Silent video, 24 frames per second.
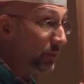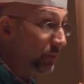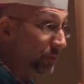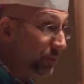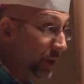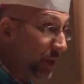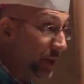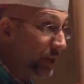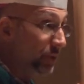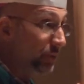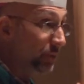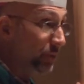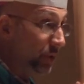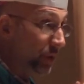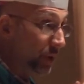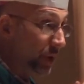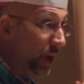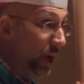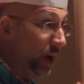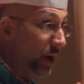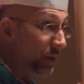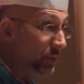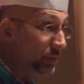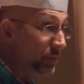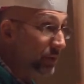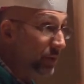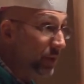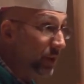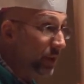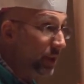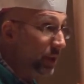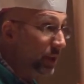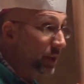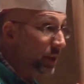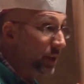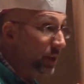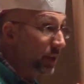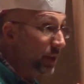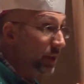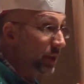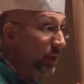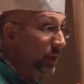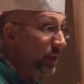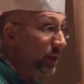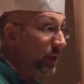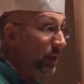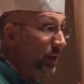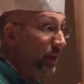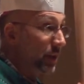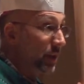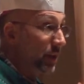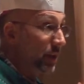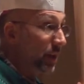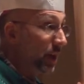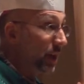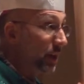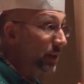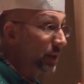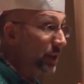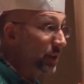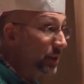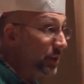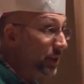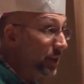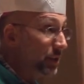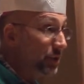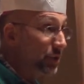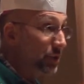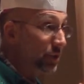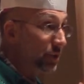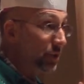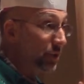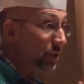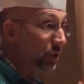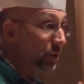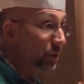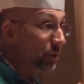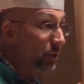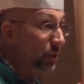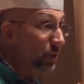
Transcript: a faithful love. And unconditional.